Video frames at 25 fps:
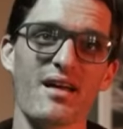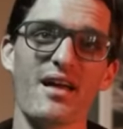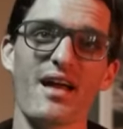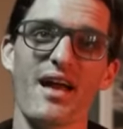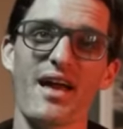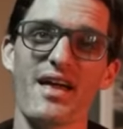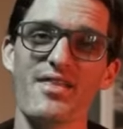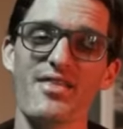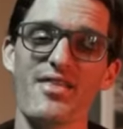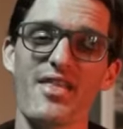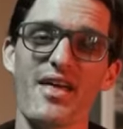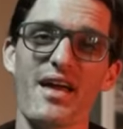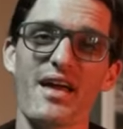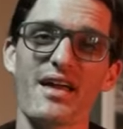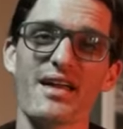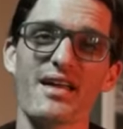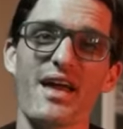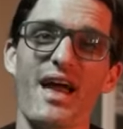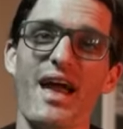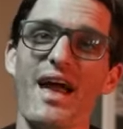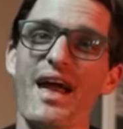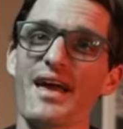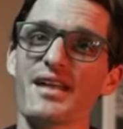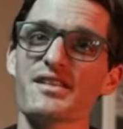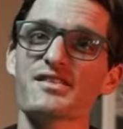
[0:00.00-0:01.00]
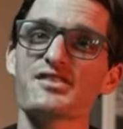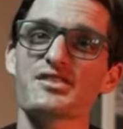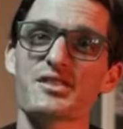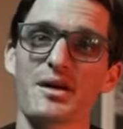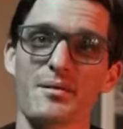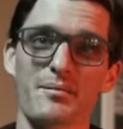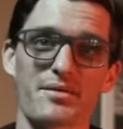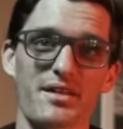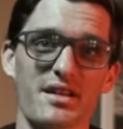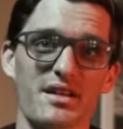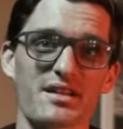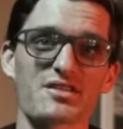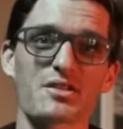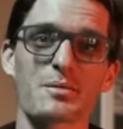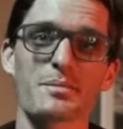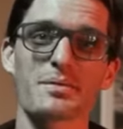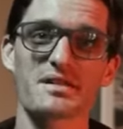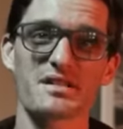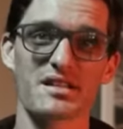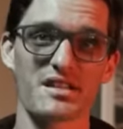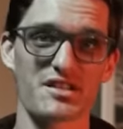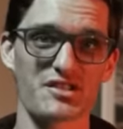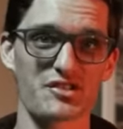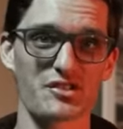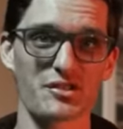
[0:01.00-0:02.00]
and they had something to
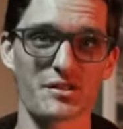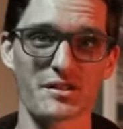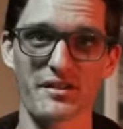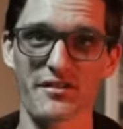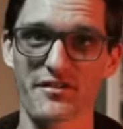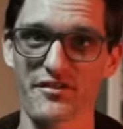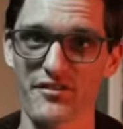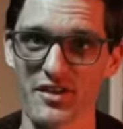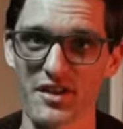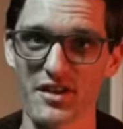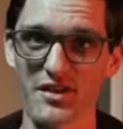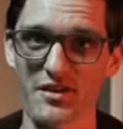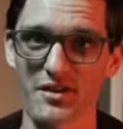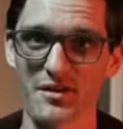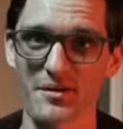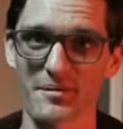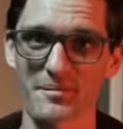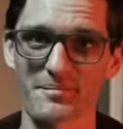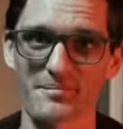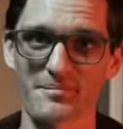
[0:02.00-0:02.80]
potentially fear.